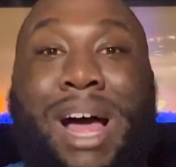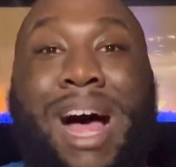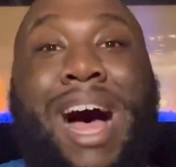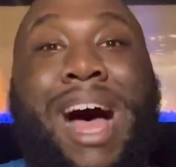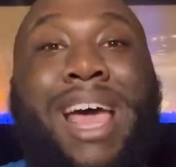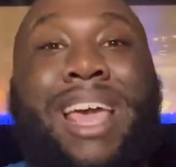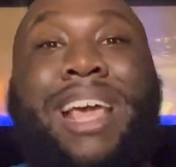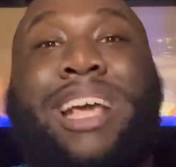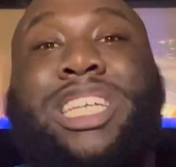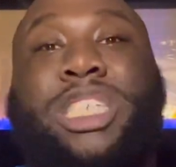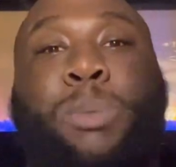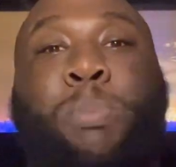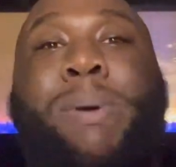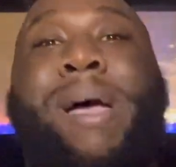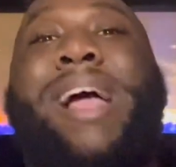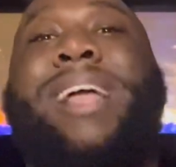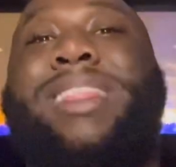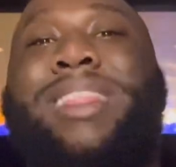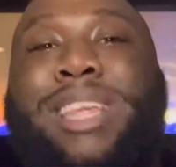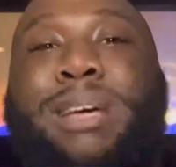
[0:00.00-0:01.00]
I
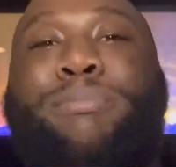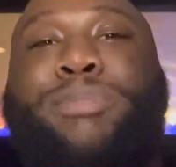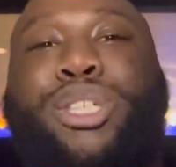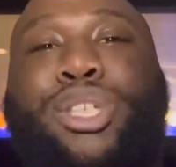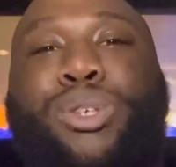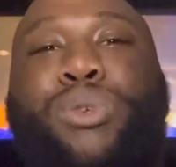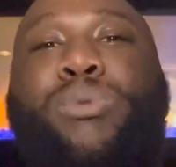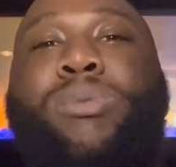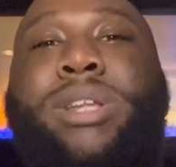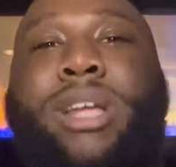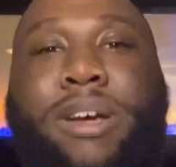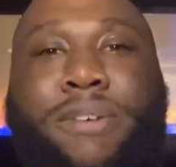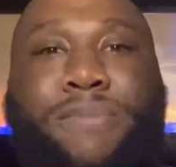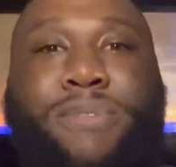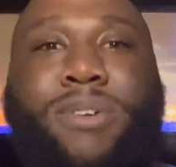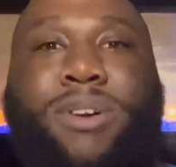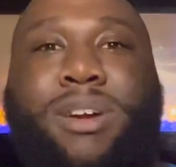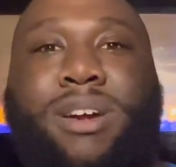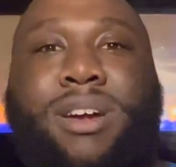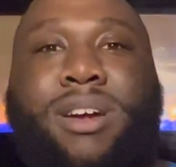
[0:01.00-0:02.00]
expect them to
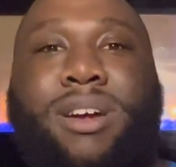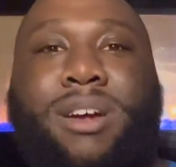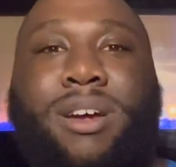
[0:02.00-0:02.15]
differ.